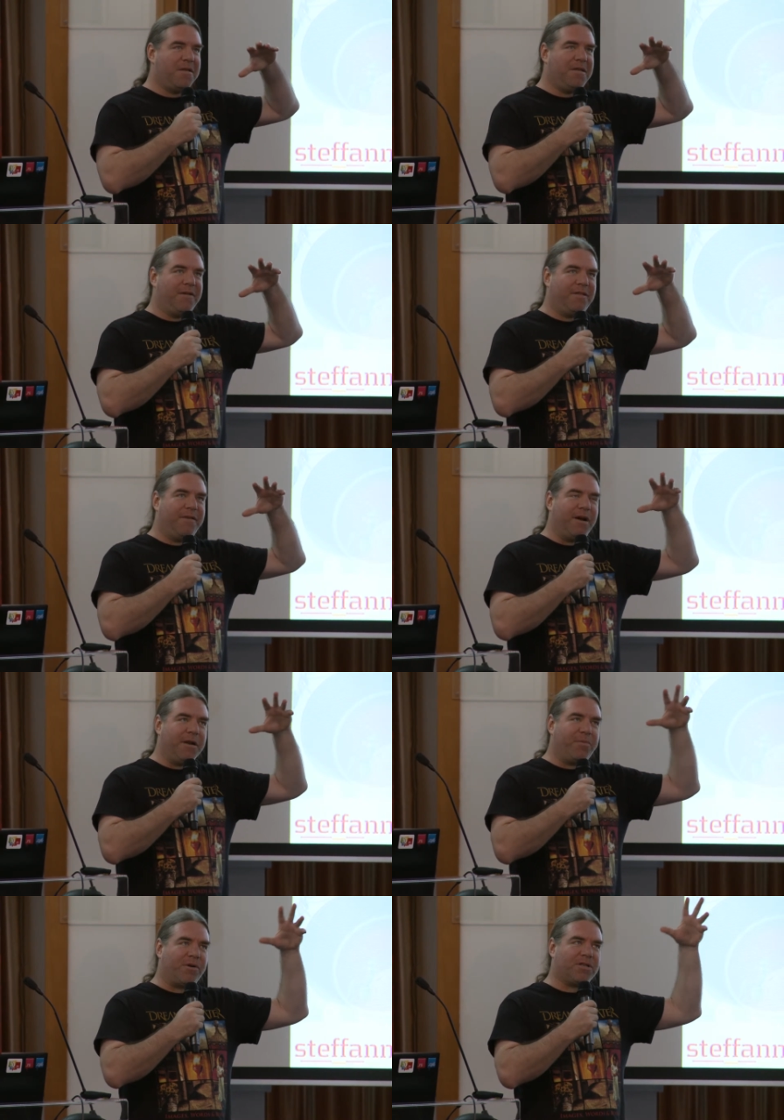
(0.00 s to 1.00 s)
the
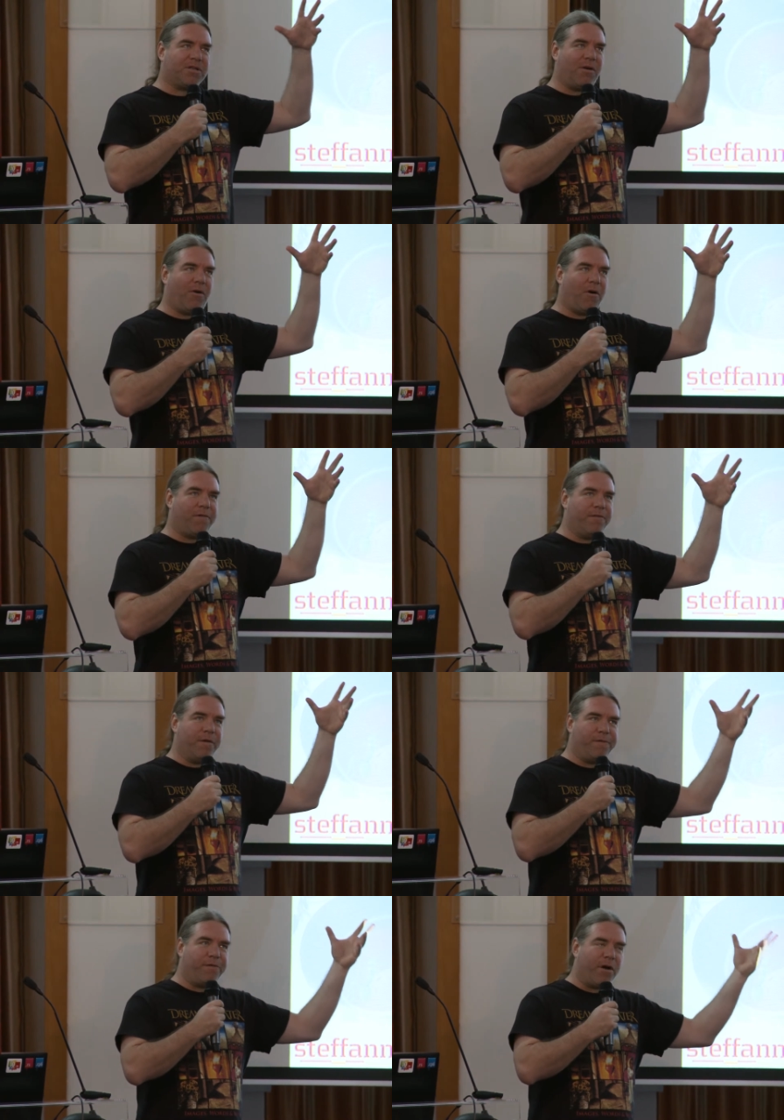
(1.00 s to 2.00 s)
developers of the
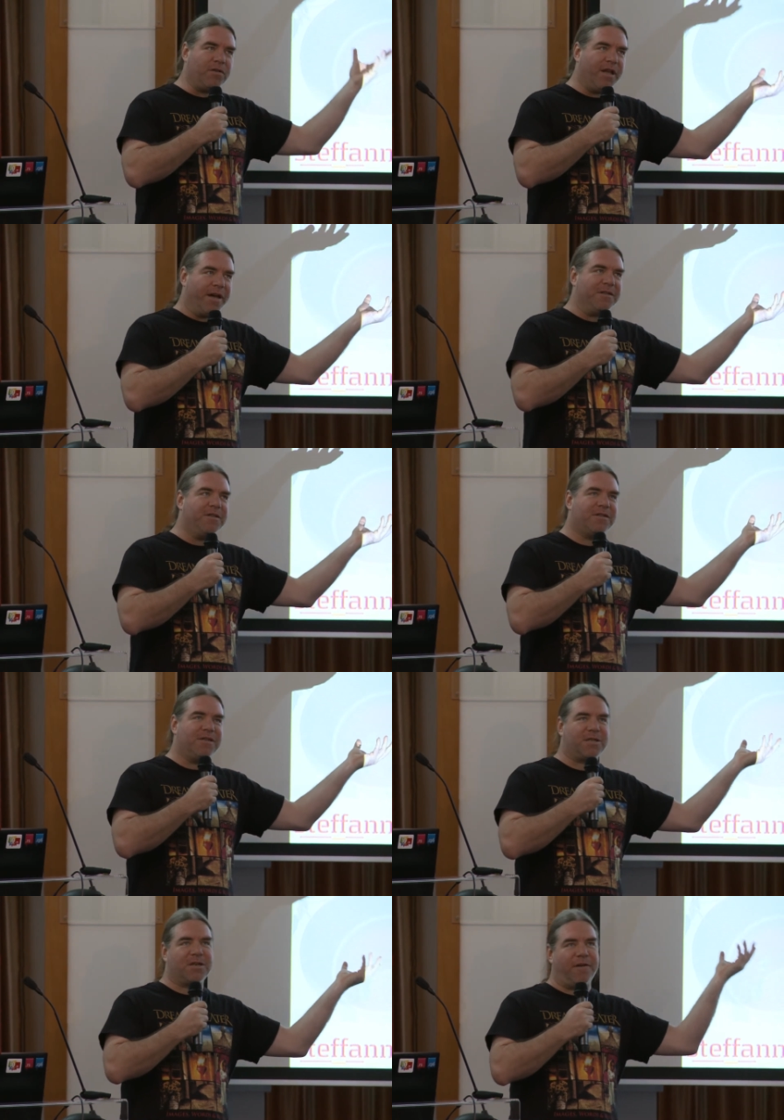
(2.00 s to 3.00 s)
front end
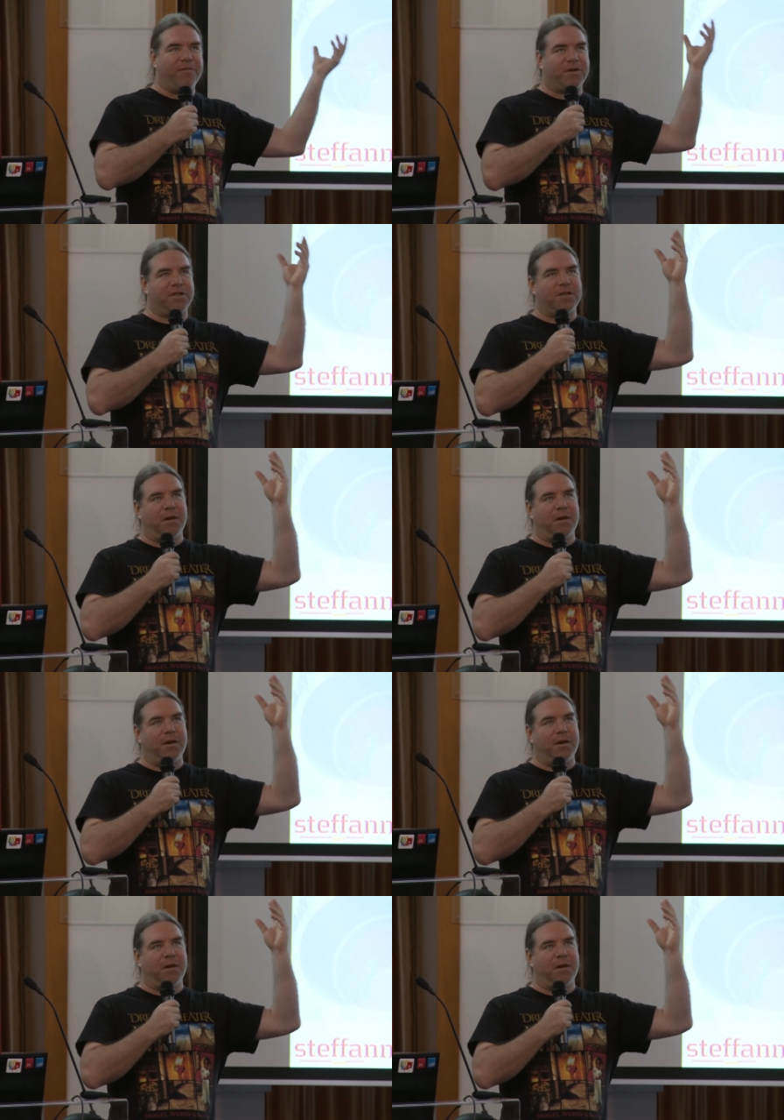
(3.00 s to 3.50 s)
discovers